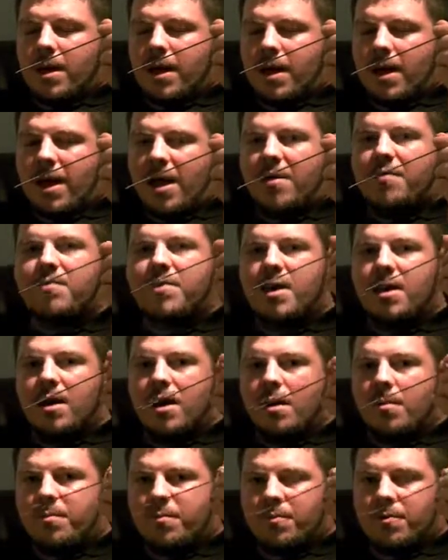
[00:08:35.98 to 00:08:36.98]
hefty
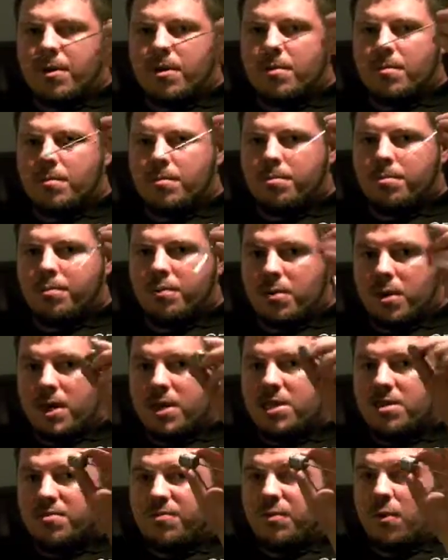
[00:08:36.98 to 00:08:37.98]
upfront
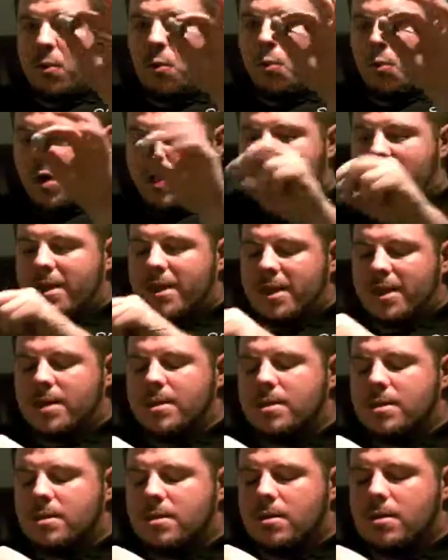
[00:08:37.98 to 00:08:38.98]
price for what it
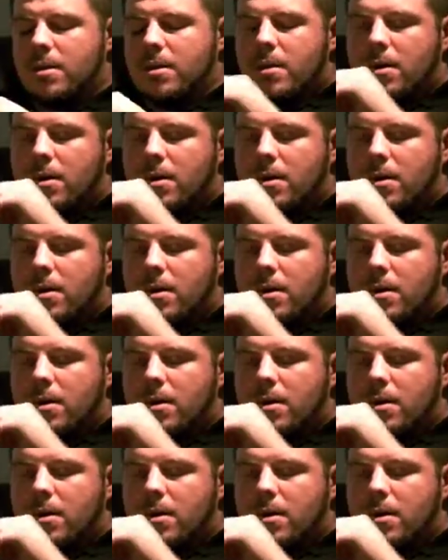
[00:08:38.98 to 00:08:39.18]
is,